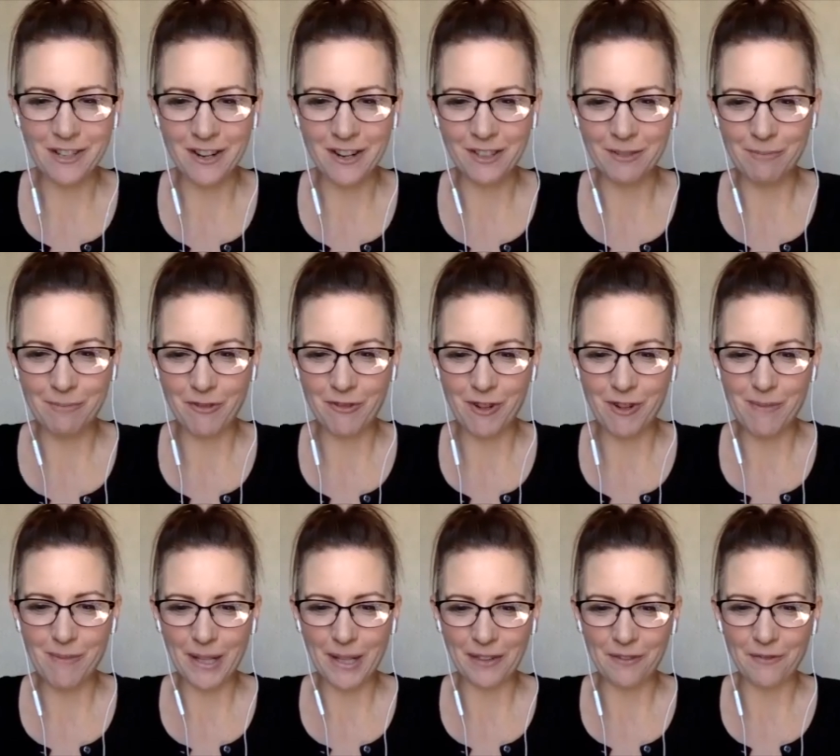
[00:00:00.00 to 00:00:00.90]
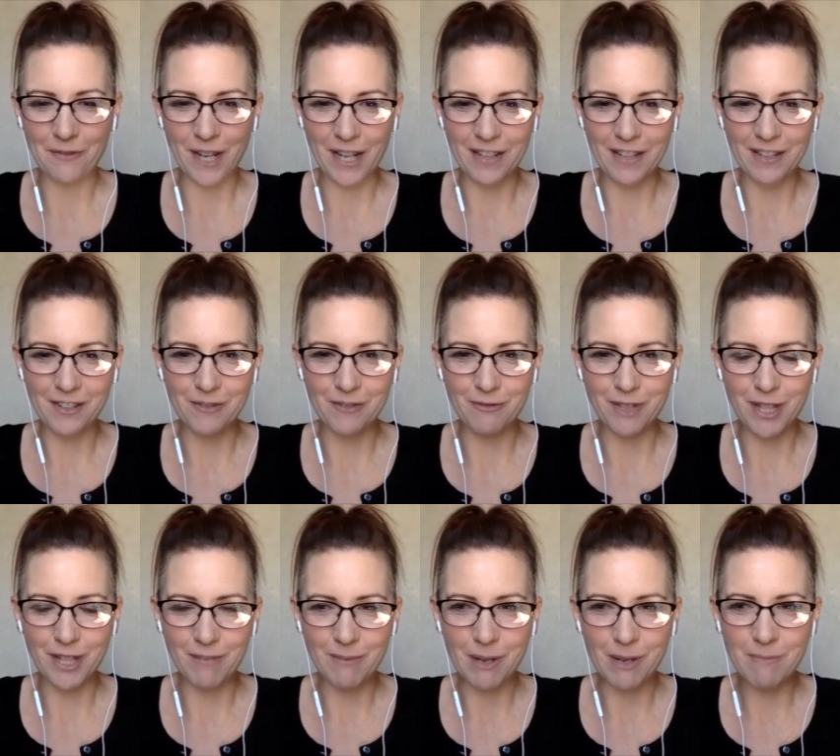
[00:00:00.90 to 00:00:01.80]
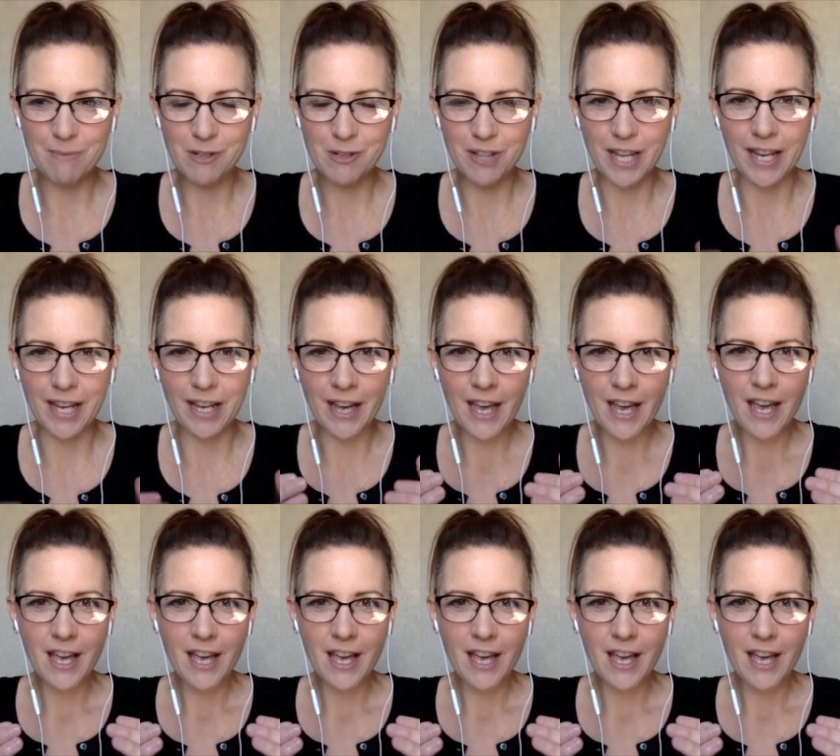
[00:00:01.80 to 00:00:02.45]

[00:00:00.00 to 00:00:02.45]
talking before about the financial freedom number. Like,